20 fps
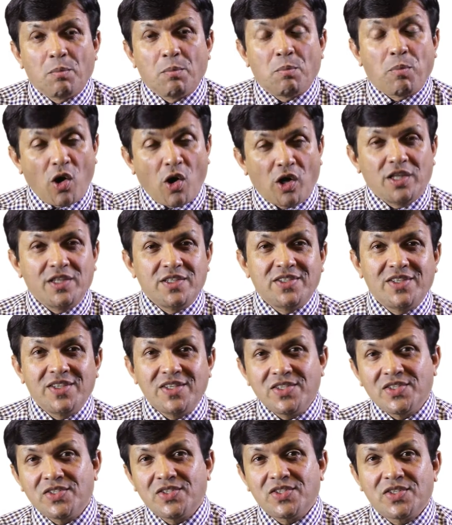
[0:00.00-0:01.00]

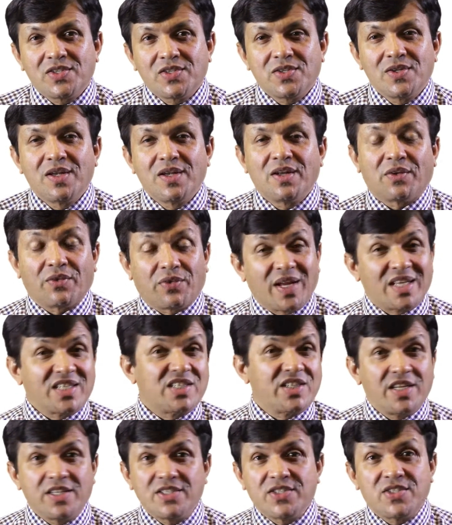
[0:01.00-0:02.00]
Polensis,
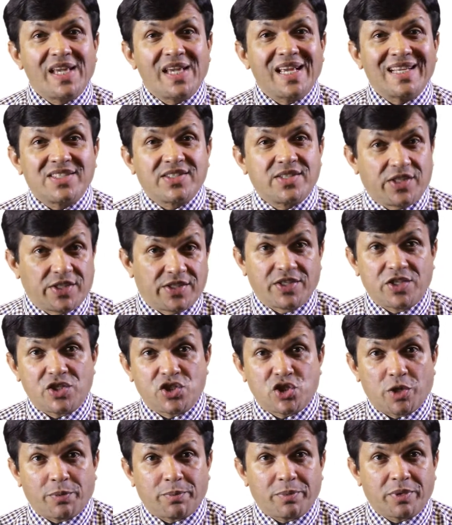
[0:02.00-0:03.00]
residency and
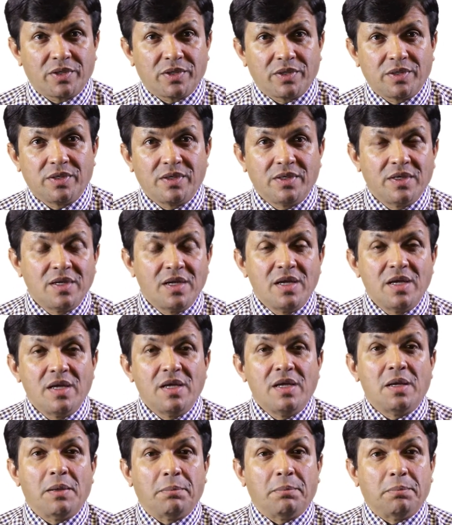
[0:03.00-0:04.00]
citizenship,
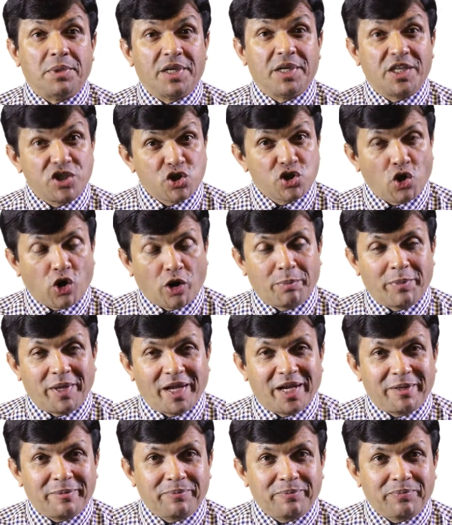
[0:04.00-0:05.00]
British
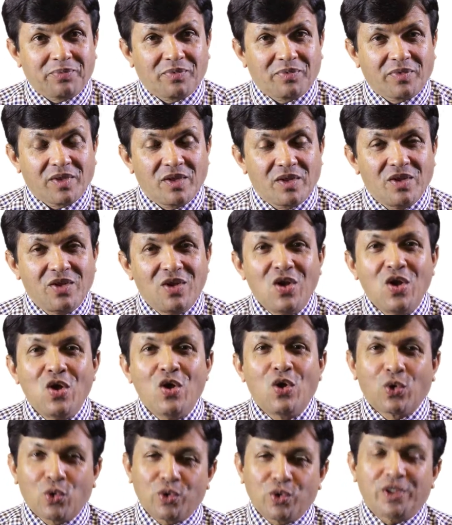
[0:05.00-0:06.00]
Columbia.
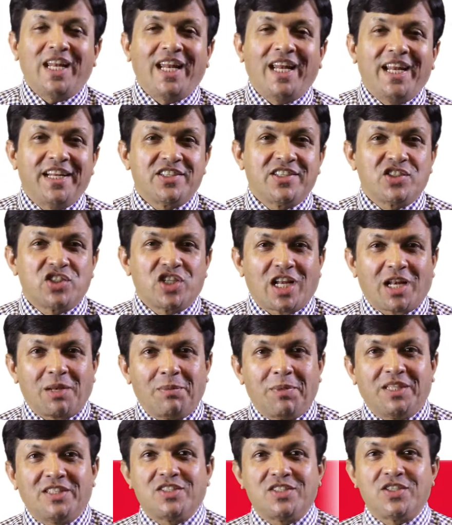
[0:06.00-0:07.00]
Good day, ladies and
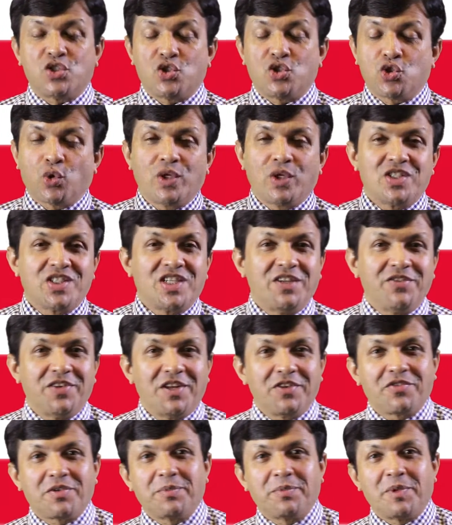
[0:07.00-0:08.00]
gentlemen. This is Joy
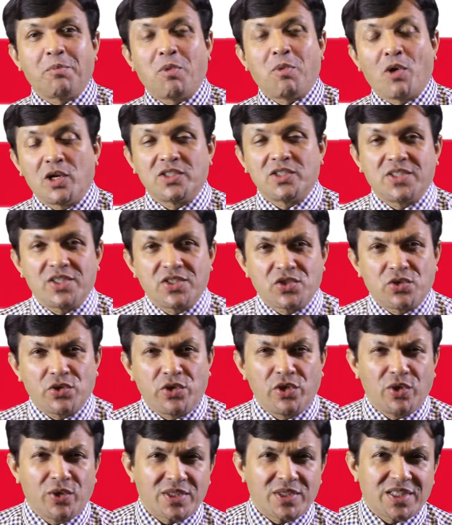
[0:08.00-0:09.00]
Steven from the Polensis
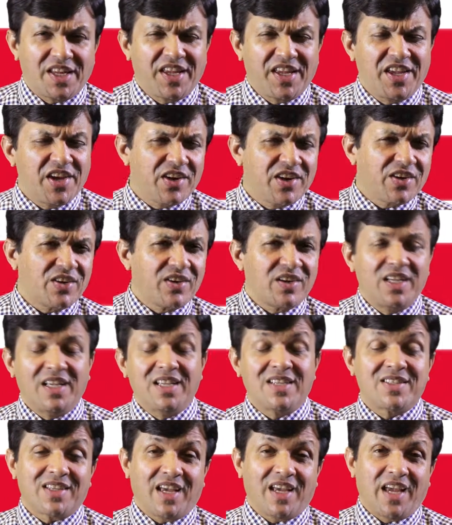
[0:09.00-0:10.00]
Studios, and here
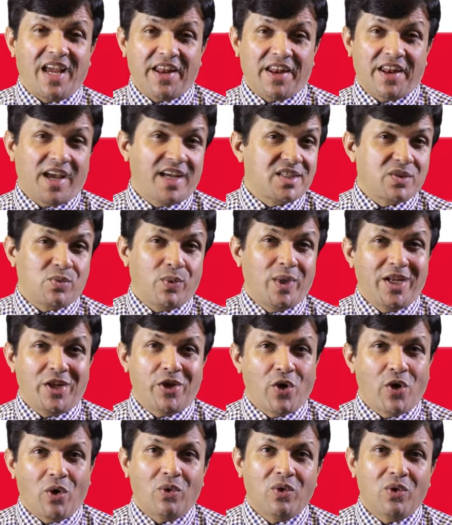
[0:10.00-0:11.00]
is a nice
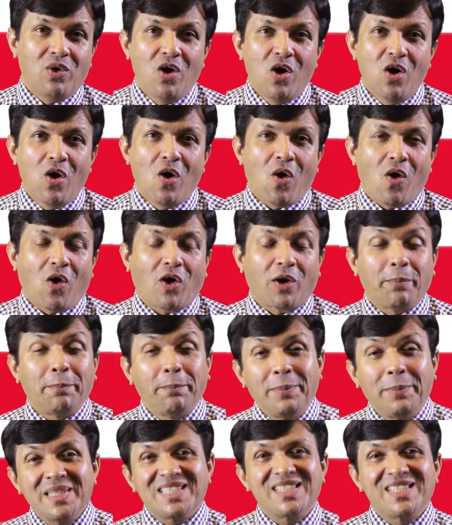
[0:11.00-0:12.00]
video on
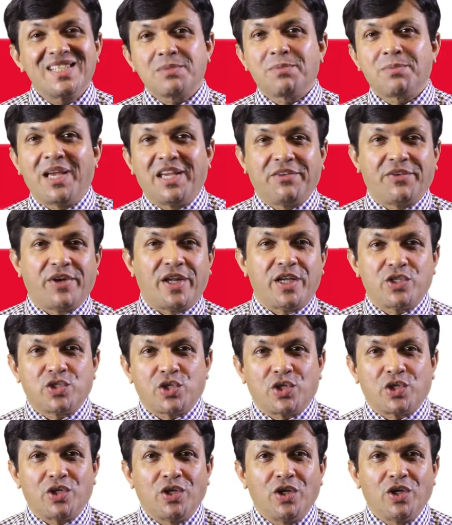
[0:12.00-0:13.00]
business
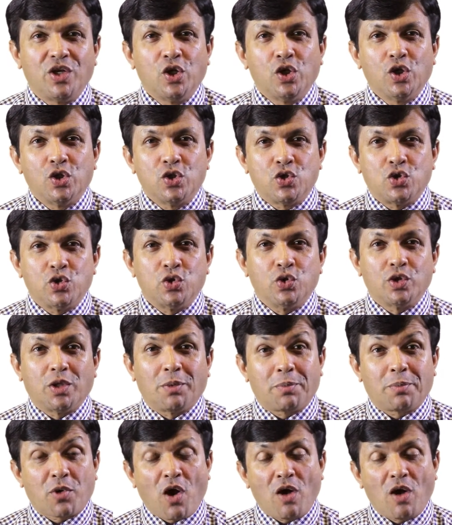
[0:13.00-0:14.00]
migration to the
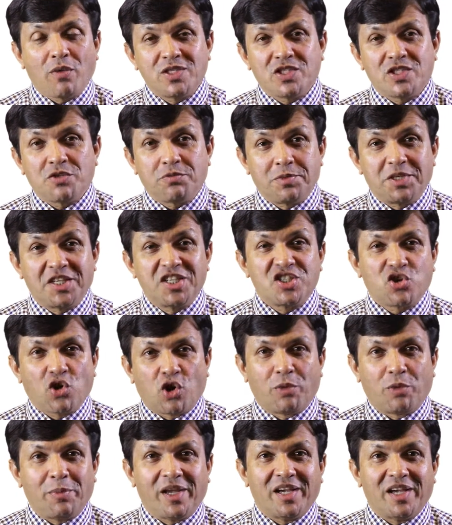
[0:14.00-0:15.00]
province of British
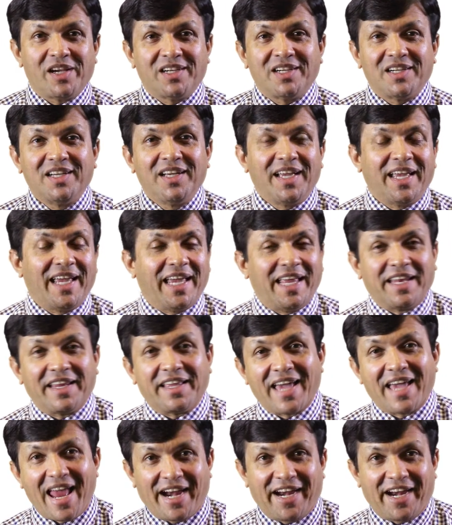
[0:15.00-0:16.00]
Columbia in
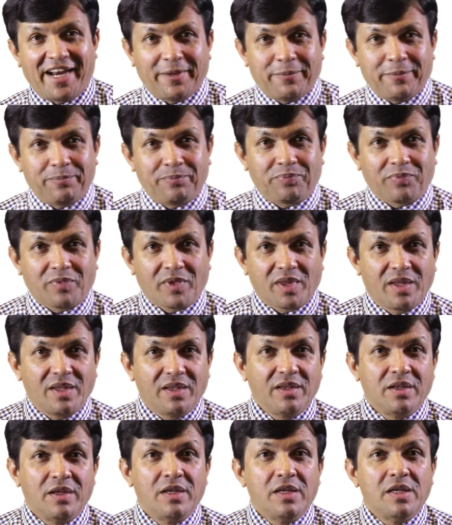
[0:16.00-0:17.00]
Canada.
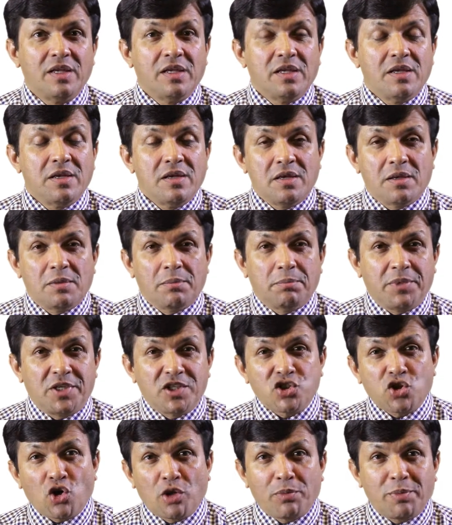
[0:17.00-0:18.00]

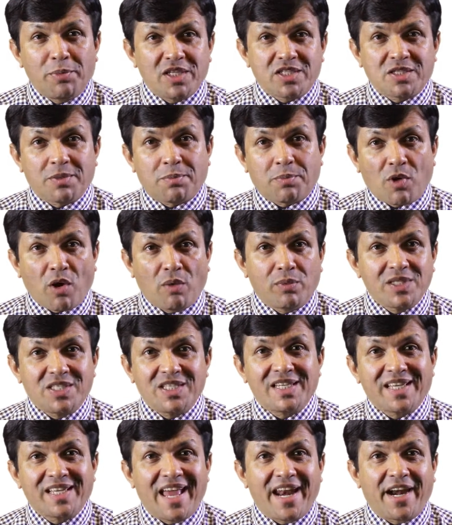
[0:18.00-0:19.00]
British Columbia is a
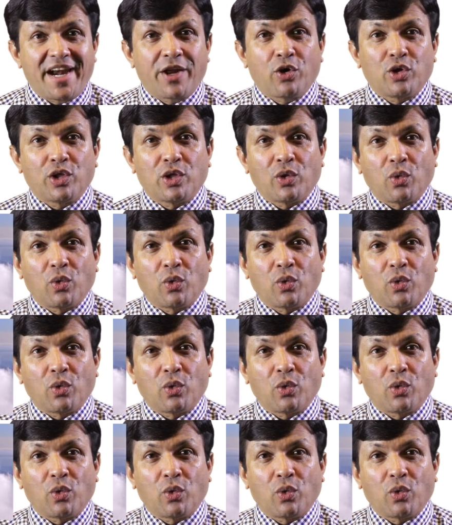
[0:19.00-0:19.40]
province in Canada on